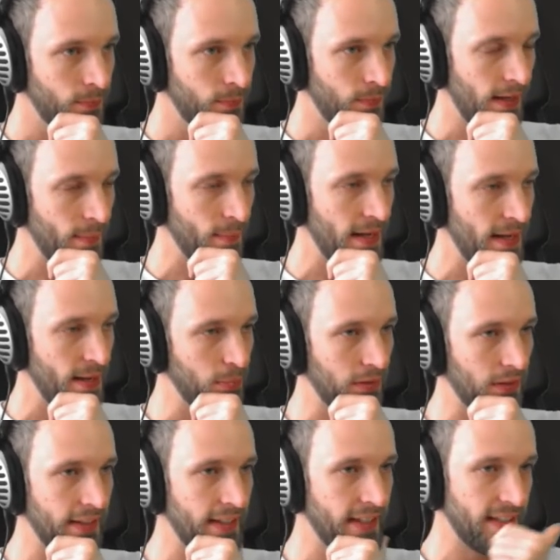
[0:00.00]
I might
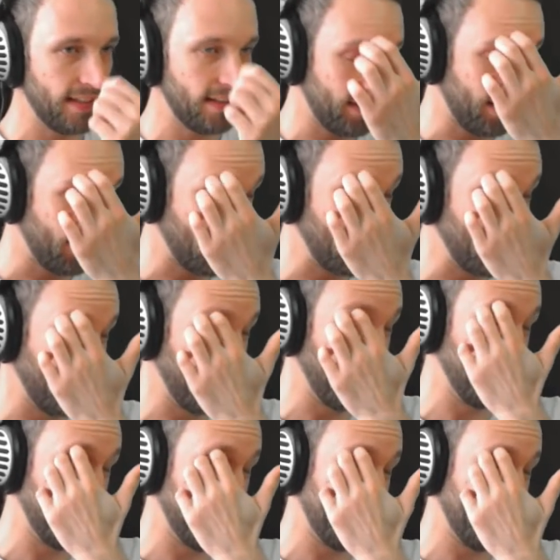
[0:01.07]
play it, I probably
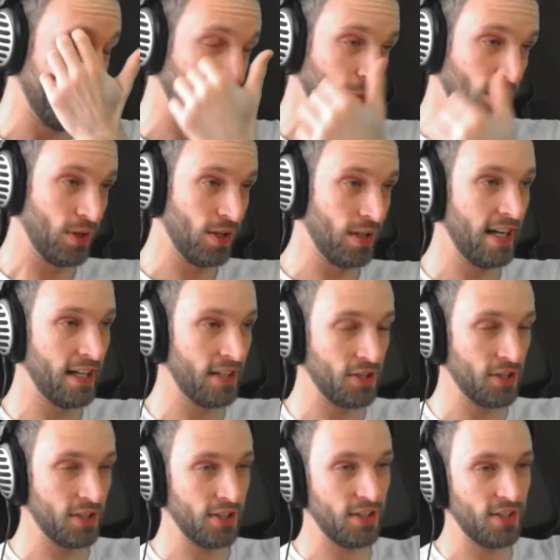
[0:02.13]
will play it some more
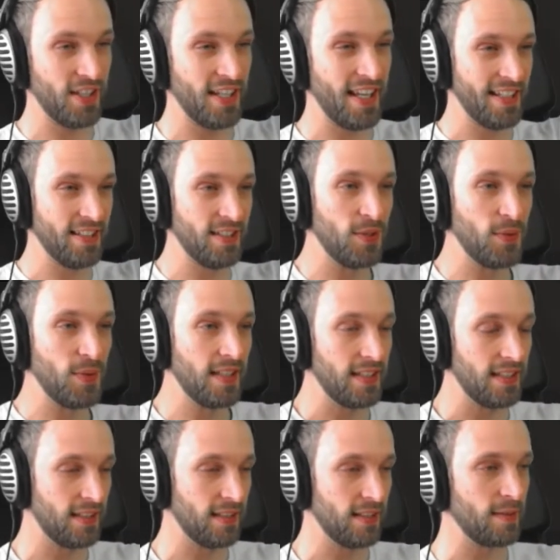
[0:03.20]
actually, just to get into
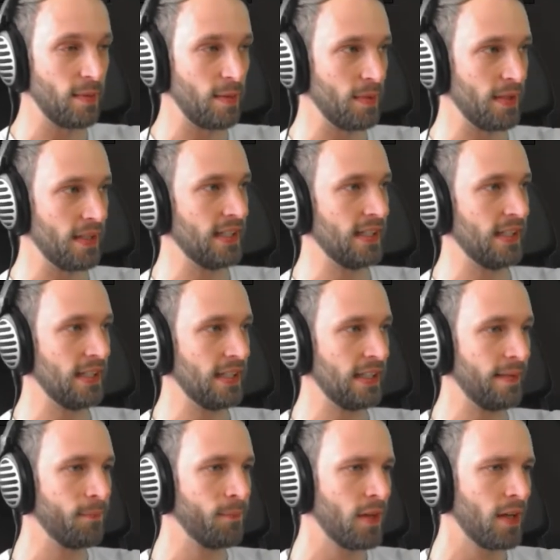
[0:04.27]
it and maybe
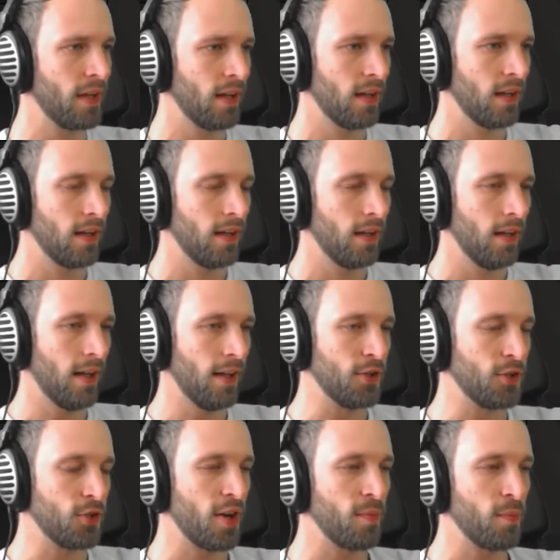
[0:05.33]
see,
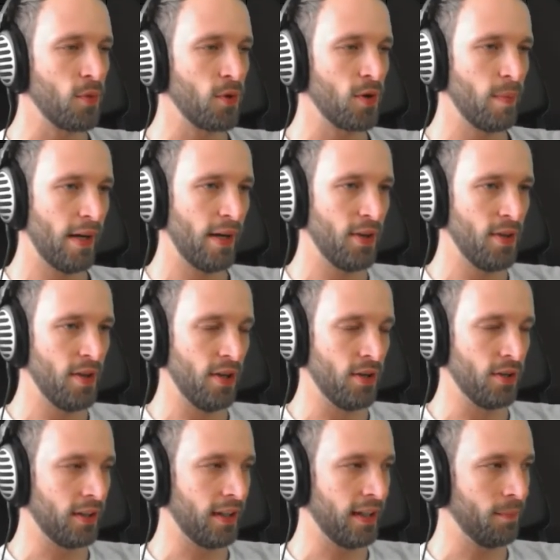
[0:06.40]
understand more about the
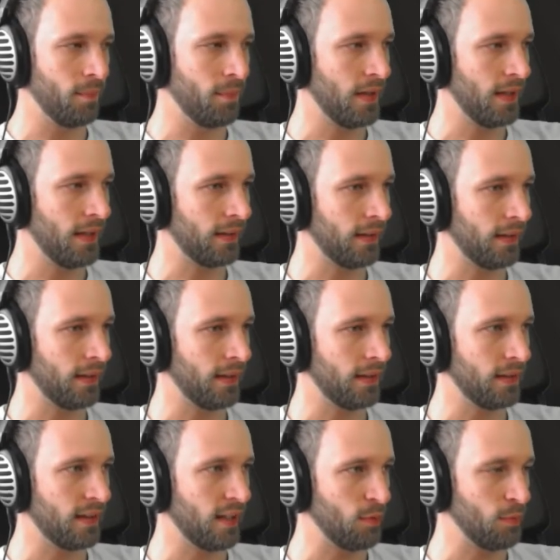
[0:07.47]
long game. I
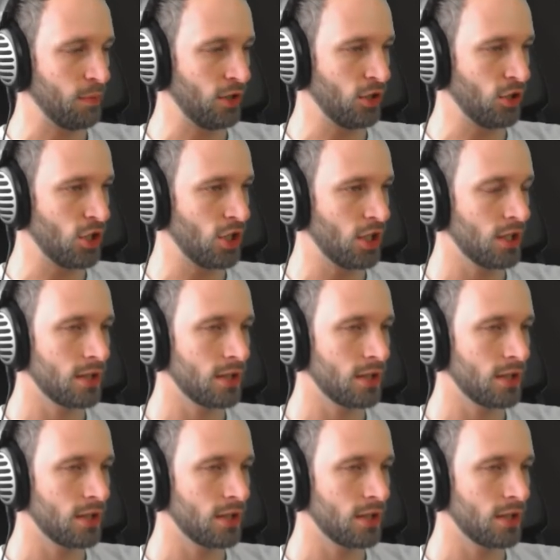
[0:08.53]
think that would be good.